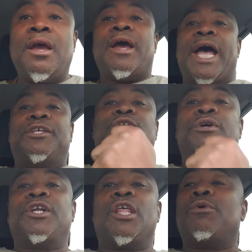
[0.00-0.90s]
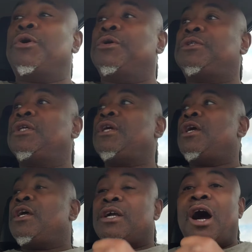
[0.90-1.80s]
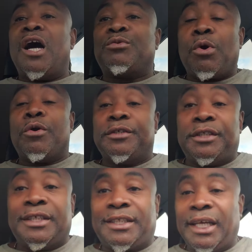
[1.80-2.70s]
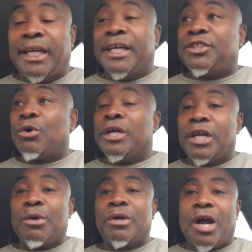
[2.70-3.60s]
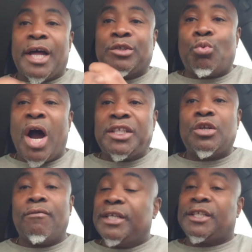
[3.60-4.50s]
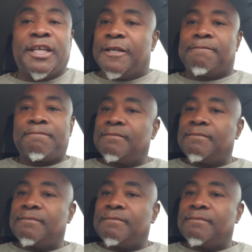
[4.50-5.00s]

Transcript: And so in other words, God's word is his seed. And so in other words, God is watching over his seed.